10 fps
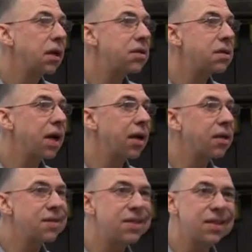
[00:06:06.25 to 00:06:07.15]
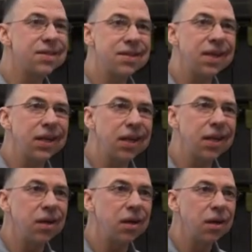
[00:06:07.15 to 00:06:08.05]
It's like
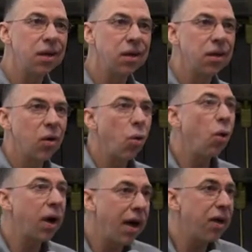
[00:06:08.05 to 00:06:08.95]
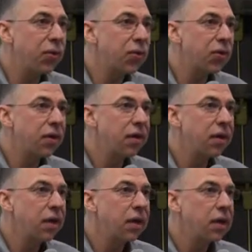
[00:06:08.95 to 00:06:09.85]
succeed or else.
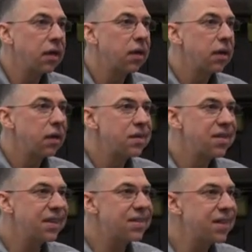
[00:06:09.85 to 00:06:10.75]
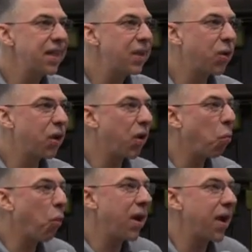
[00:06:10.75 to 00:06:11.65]
Succeed
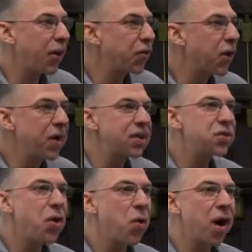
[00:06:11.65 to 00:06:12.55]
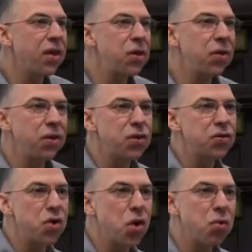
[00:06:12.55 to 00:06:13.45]
or what else? There is no other,
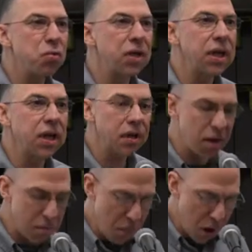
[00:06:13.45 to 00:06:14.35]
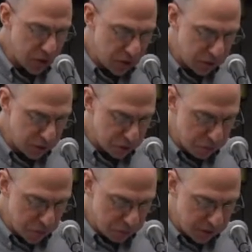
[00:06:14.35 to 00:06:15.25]
there's no really margin, there's
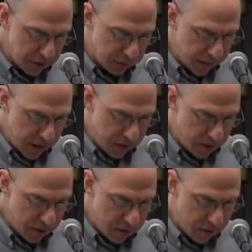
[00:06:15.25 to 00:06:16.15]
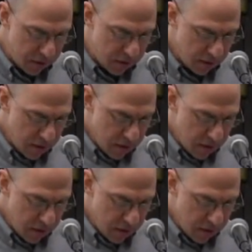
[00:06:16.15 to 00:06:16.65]
room to fail here.